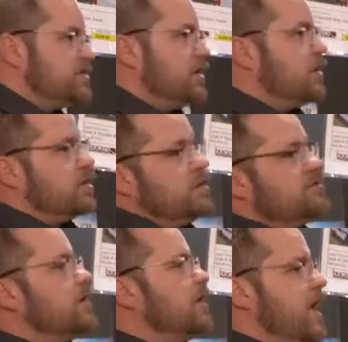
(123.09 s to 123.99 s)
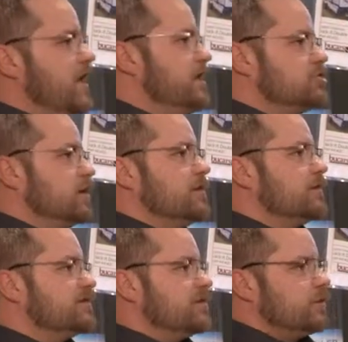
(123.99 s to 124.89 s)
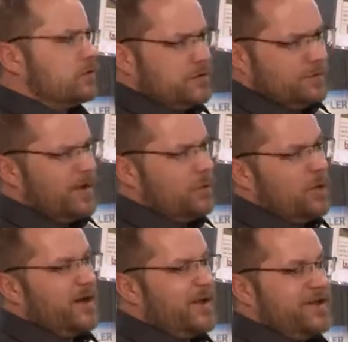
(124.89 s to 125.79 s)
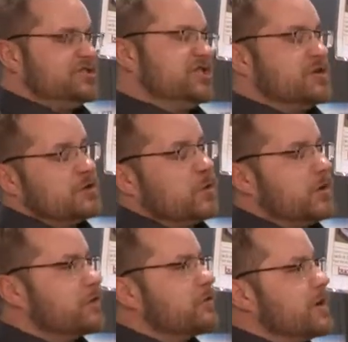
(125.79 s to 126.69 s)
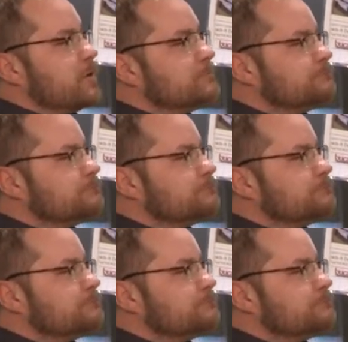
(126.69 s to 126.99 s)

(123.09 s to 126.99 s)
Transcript: that you can use on any trailer, so you're only buying one hitch in your towing career.